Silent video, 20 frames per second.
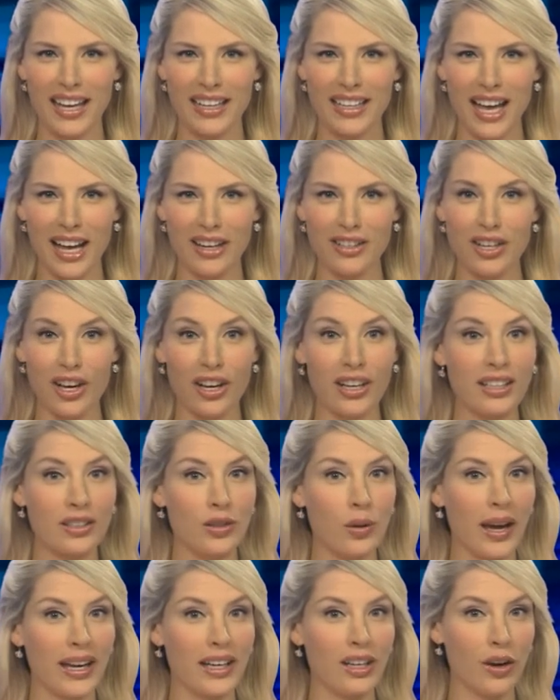Now, turning
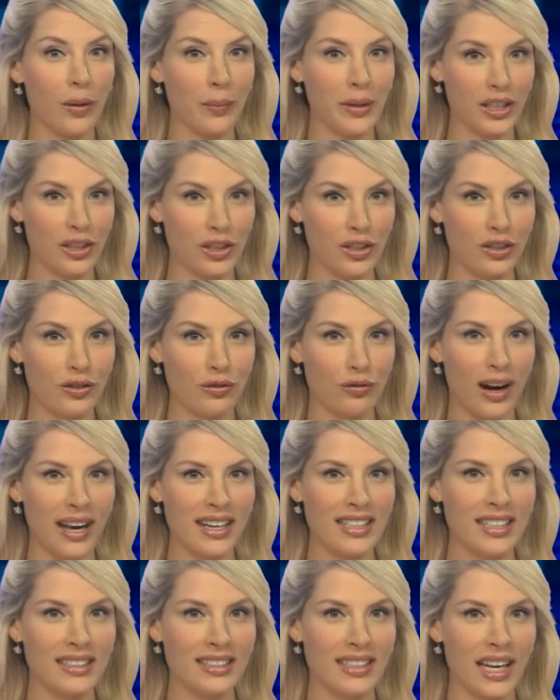to economic news,
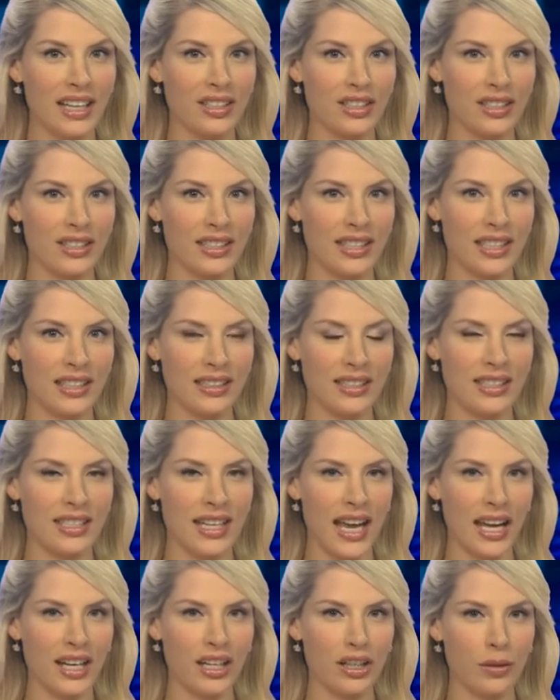ratings agency
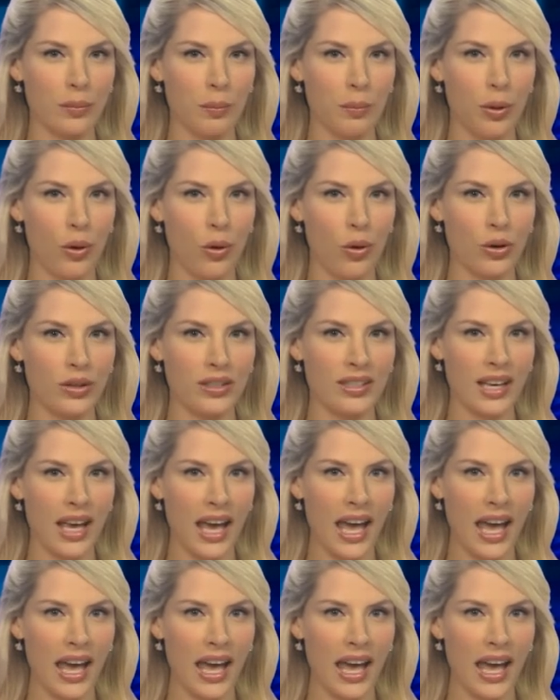Standard & Poor's